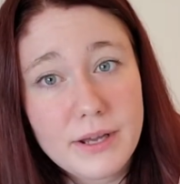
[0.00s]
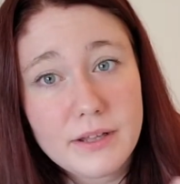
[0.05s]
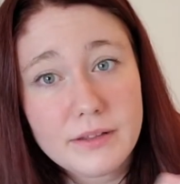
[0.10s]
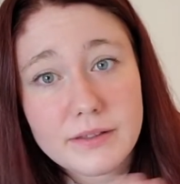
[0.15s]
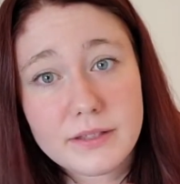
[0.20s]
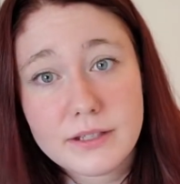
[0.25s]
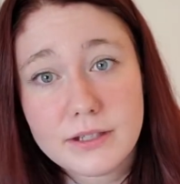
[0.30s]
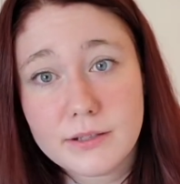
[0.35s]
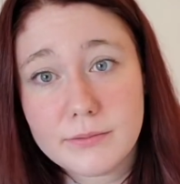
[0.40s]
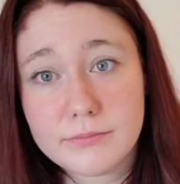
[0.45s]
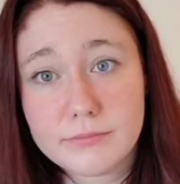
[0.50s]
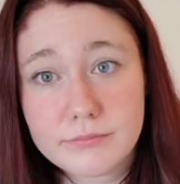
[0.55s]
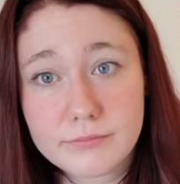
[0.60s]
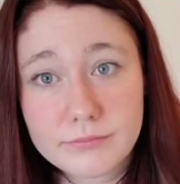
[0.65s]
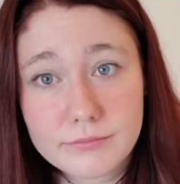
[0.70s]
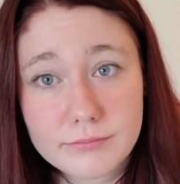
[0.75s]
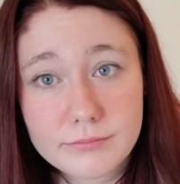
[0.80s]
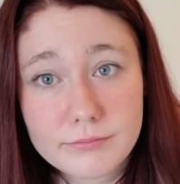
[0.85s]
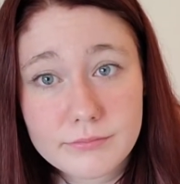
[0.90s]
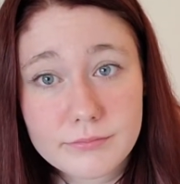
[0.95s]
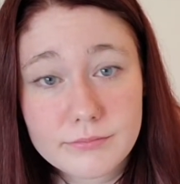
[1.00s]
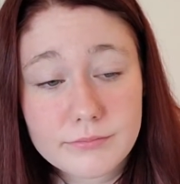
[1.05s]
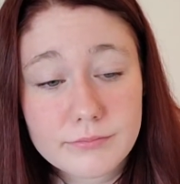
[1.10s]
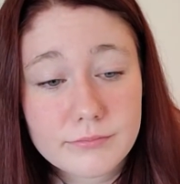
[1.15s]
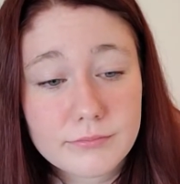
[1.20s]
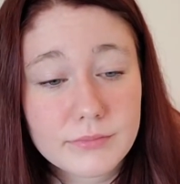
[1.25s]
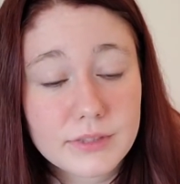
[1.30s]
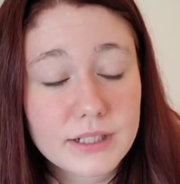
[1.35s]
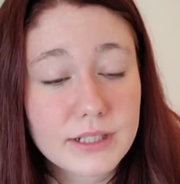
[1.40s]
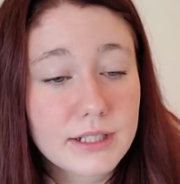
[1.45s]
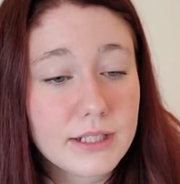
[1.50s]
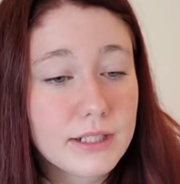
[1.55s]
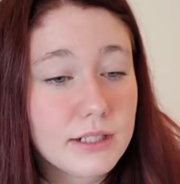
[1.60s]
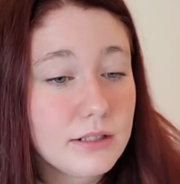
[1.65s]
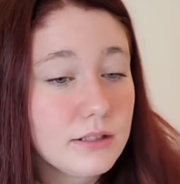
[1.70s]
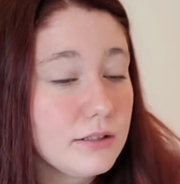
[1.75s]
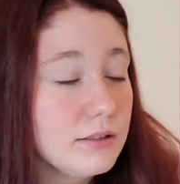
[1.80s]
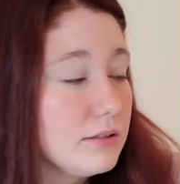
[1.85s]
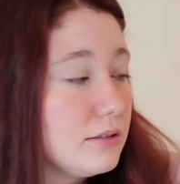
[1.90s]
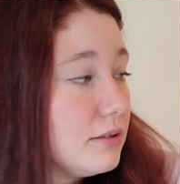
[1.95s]
them,
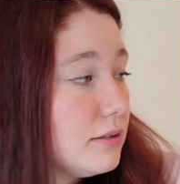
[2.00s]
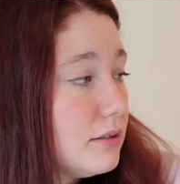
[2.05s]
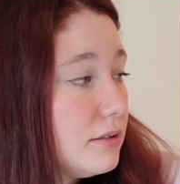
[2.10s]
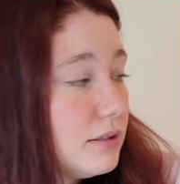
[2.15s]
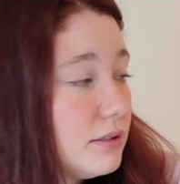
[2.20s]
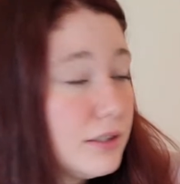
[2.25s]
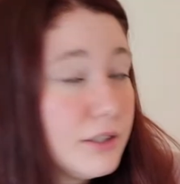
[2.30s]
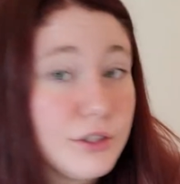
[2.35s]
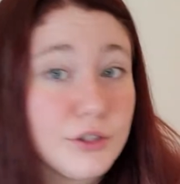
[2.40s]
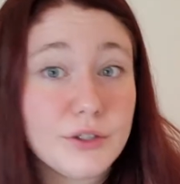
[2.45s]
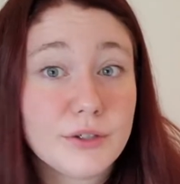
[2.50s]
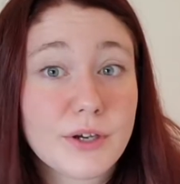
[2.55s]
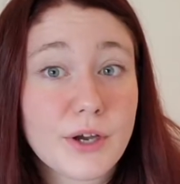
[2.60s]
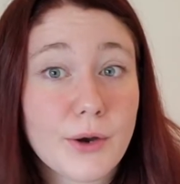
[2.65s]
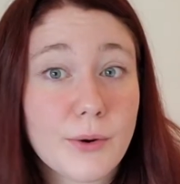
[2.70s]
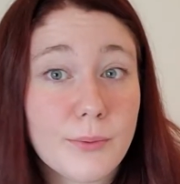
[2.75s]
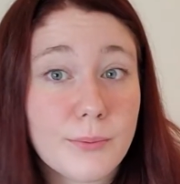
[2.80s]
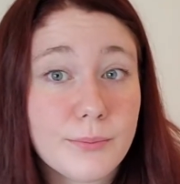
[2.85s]
then here you go.